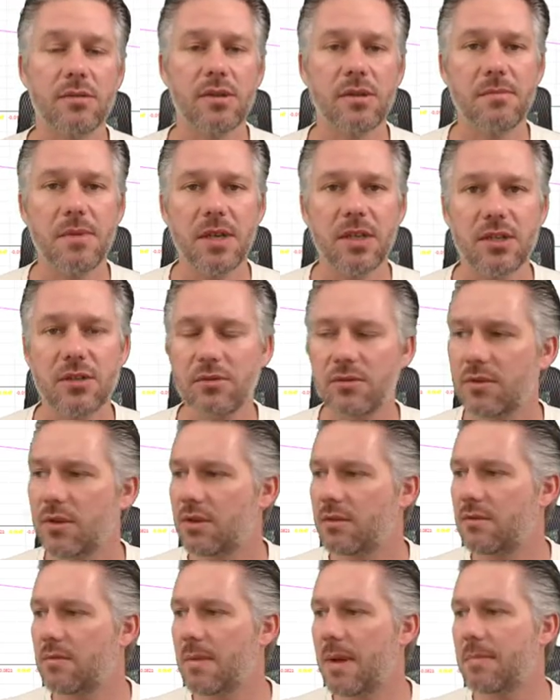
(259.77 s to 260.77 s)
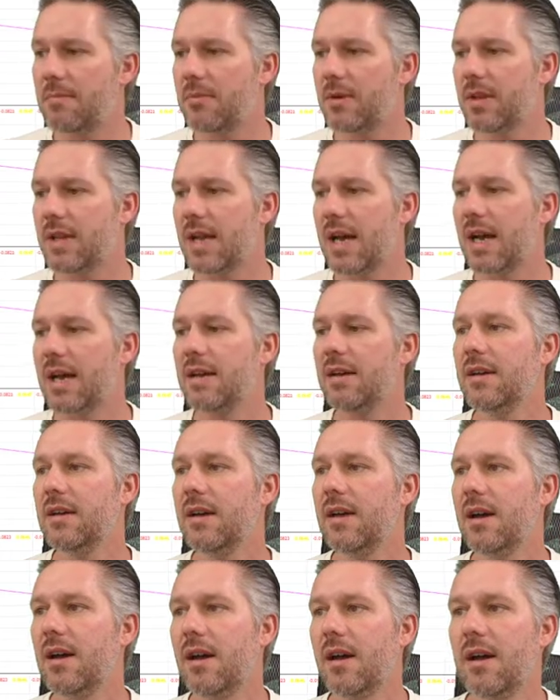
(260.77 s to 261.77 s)
So make sure that you're remembering that,
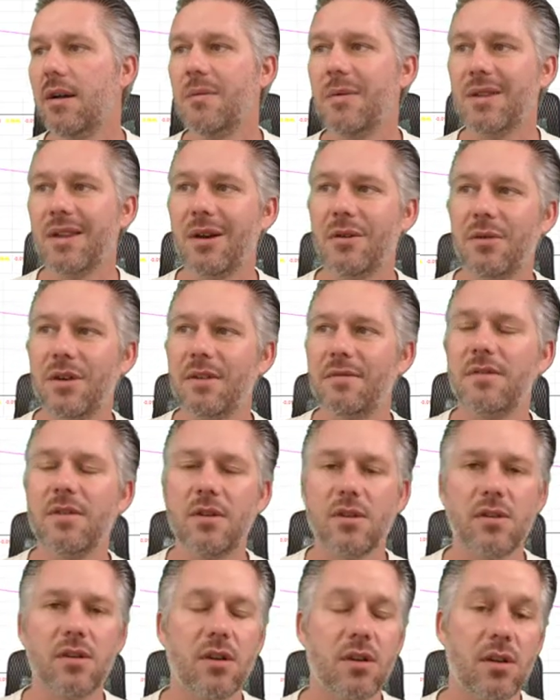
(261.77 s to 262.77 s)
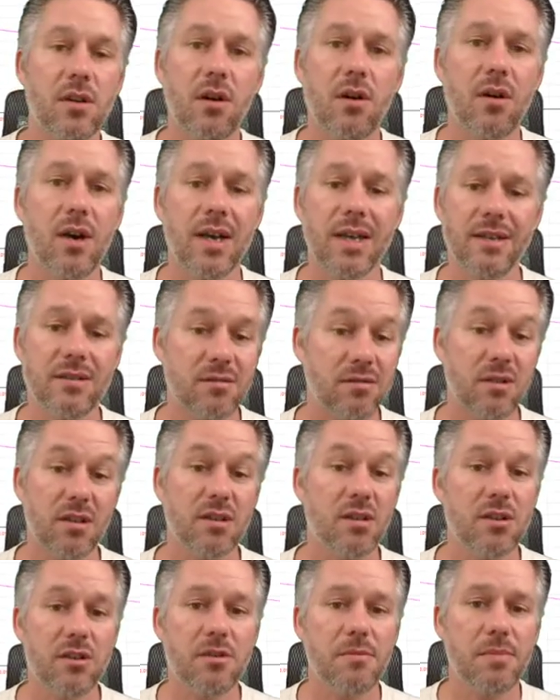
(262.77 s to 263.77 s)
and that will give you a good guide,
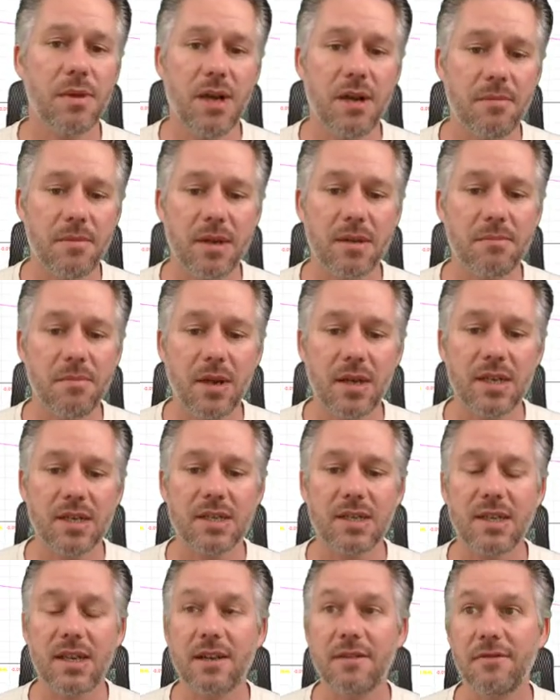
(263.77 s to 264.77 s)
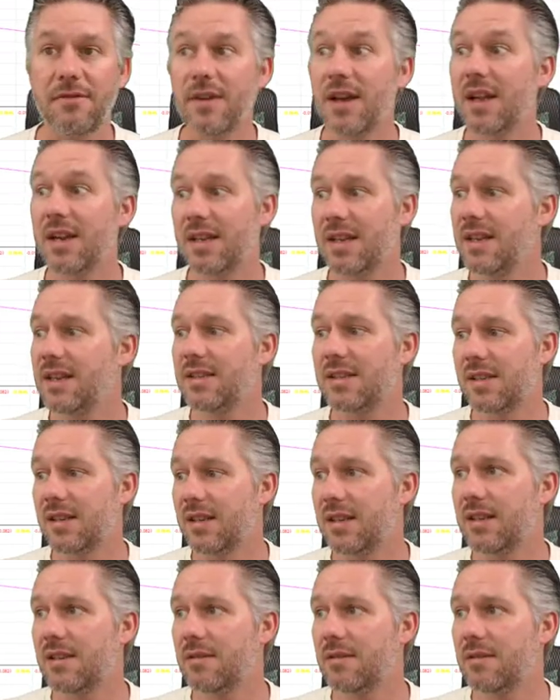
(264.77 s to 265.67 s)
and you should be able to make money today fairly easily.